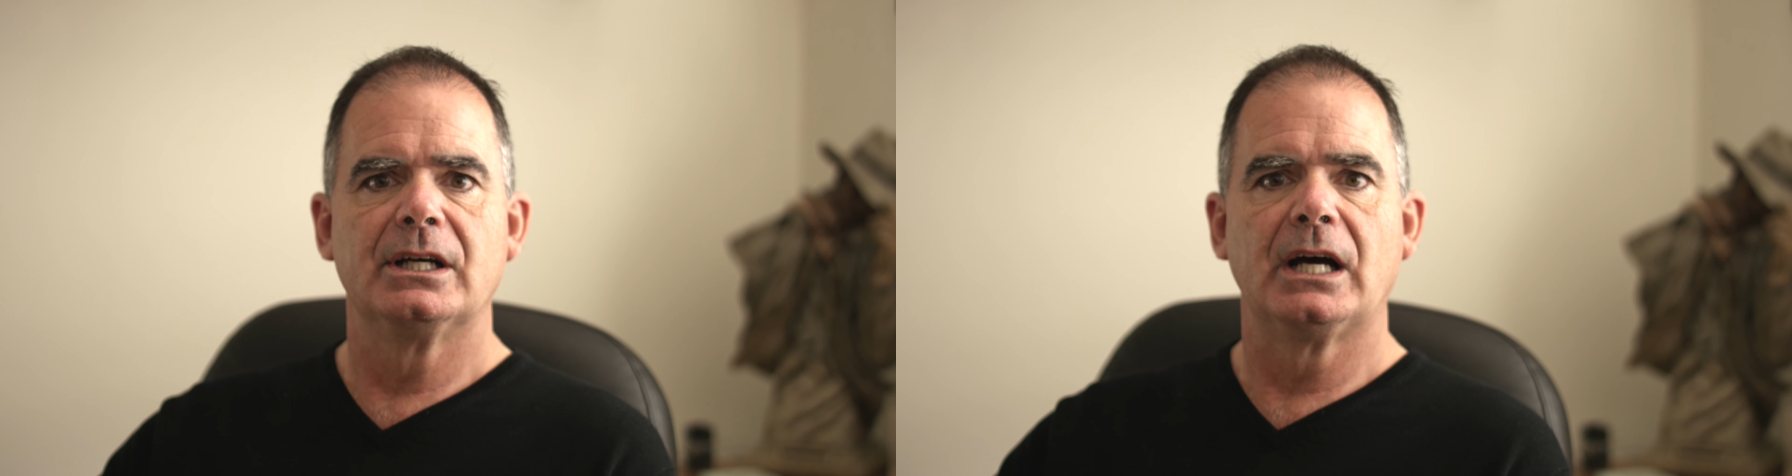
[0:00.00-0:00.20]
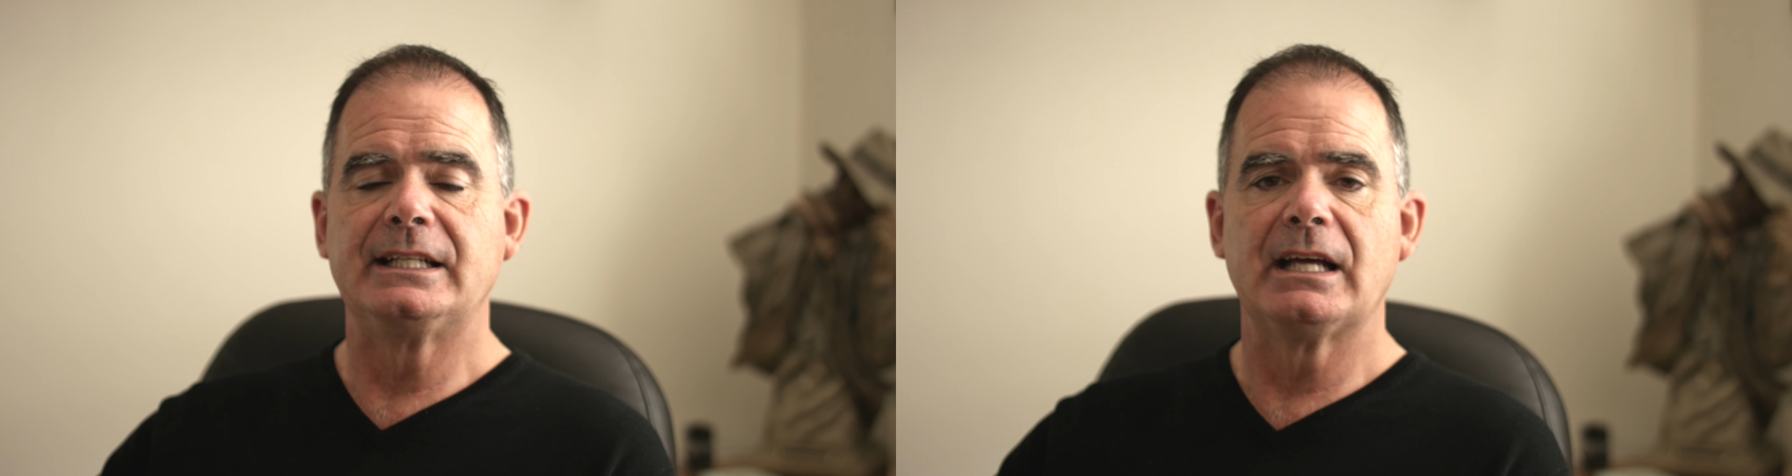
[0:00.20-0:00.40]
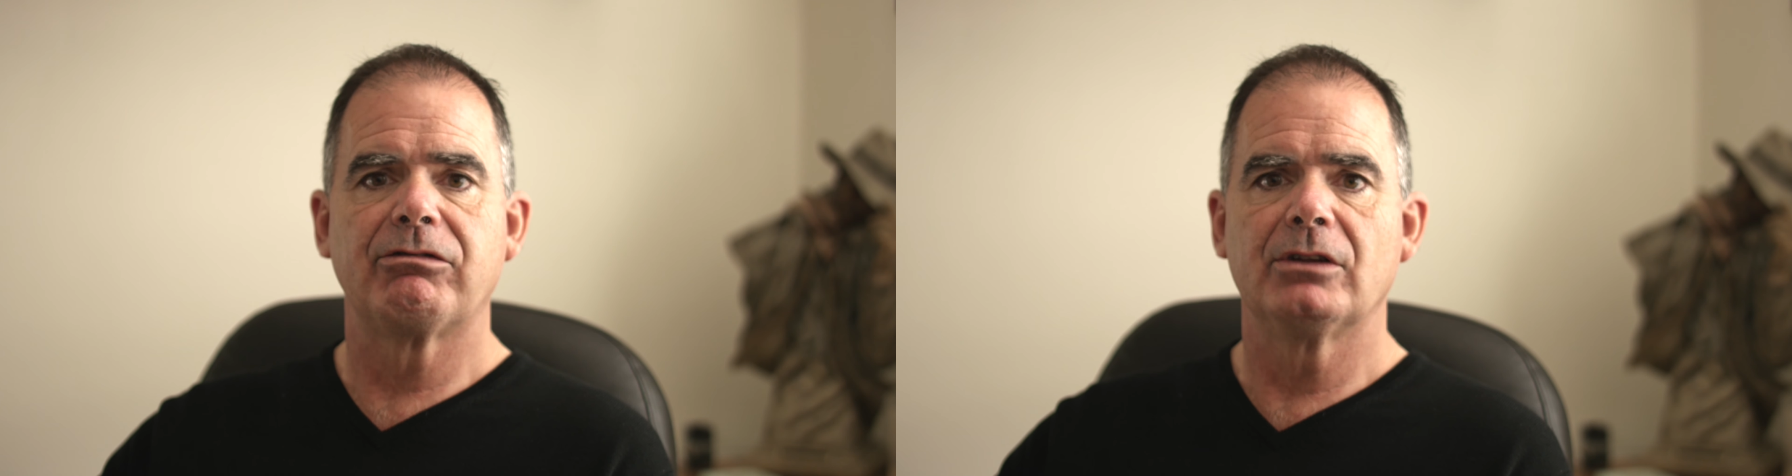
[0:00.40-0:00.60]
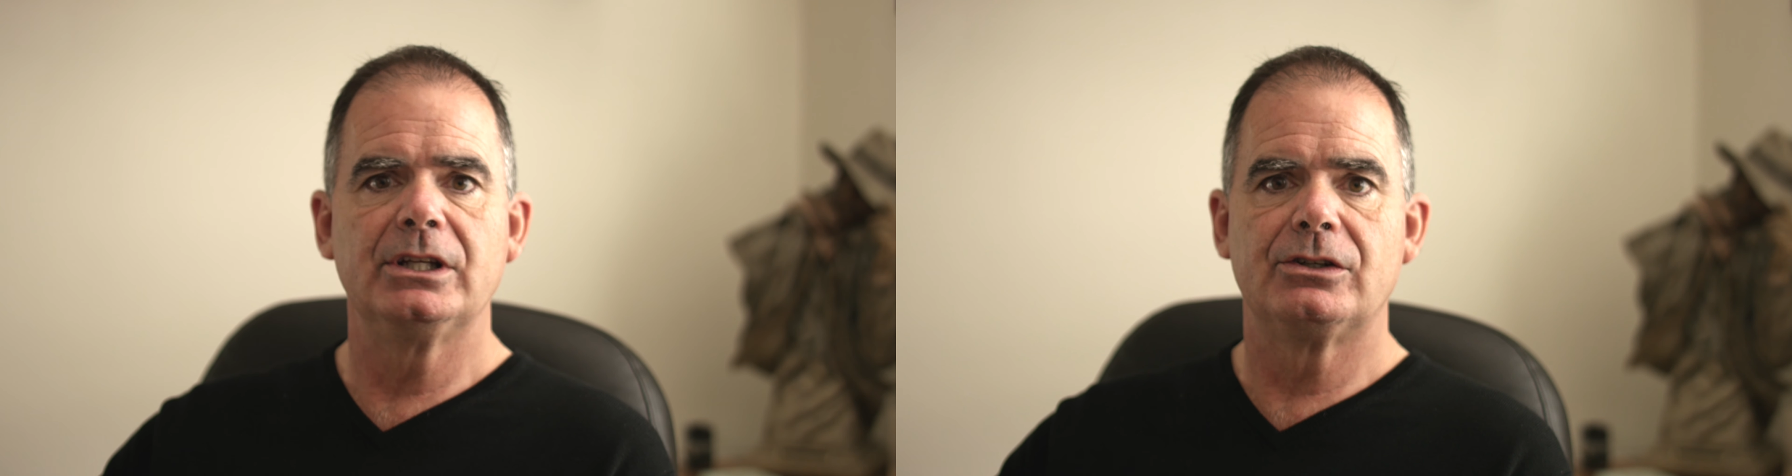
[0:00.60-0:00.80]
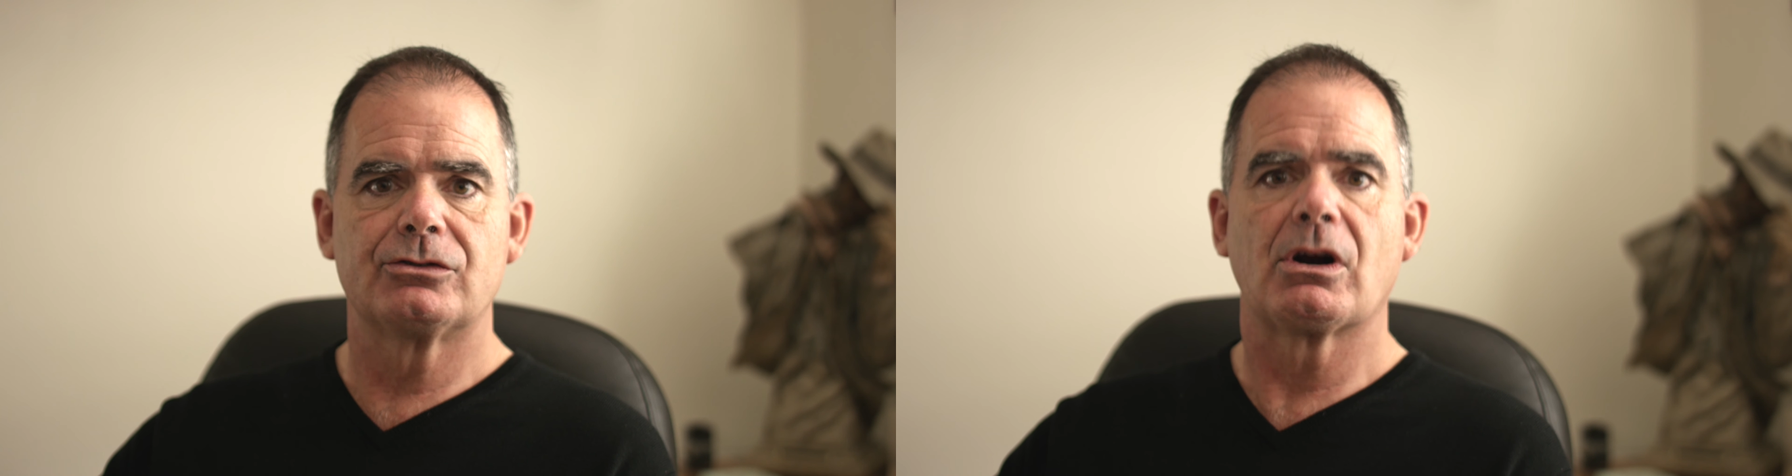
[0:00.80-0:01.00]
I
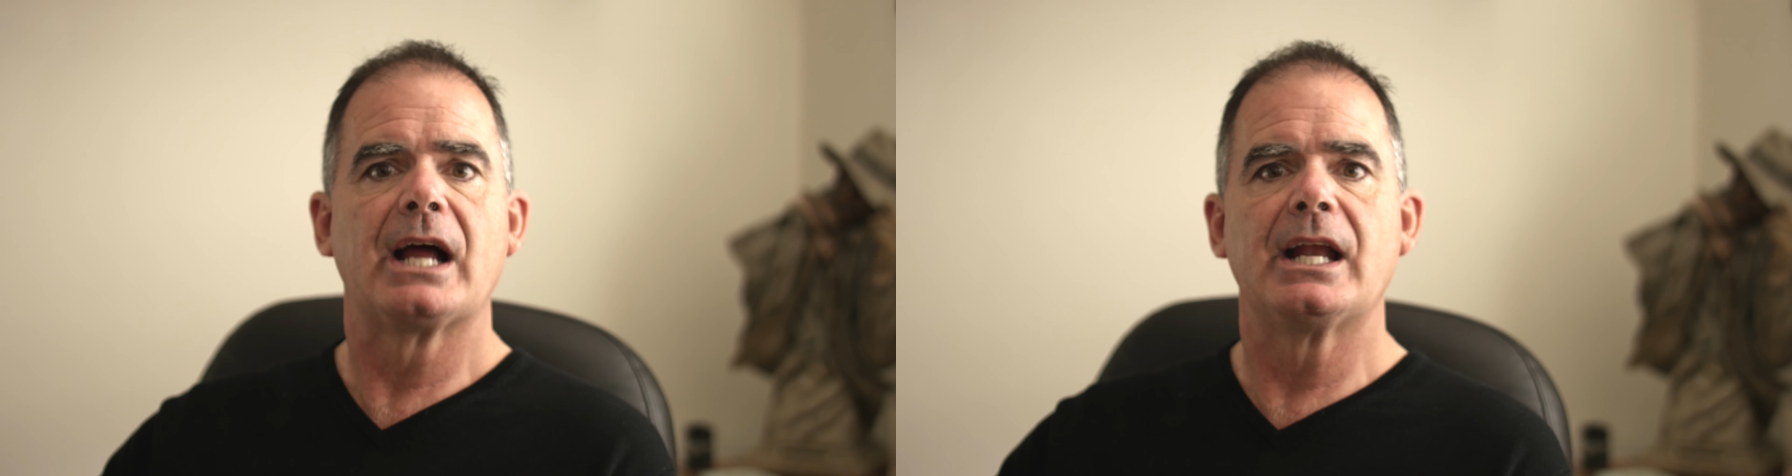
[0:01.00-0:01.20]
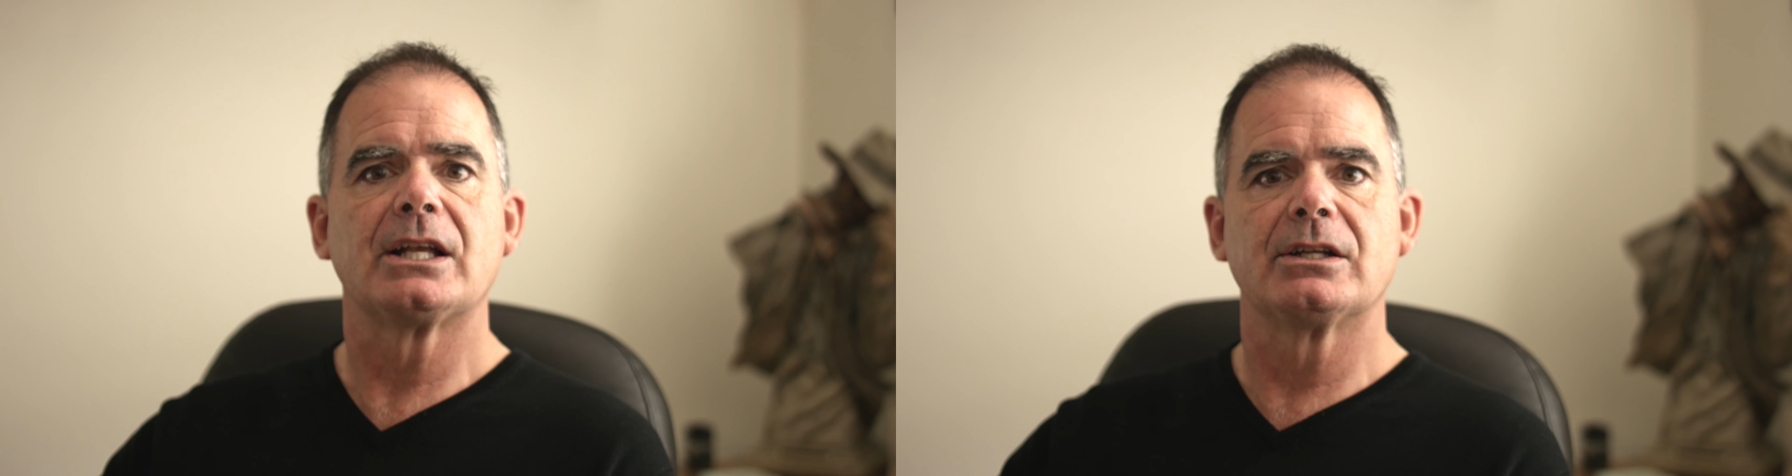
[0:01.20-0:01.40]
definitely try not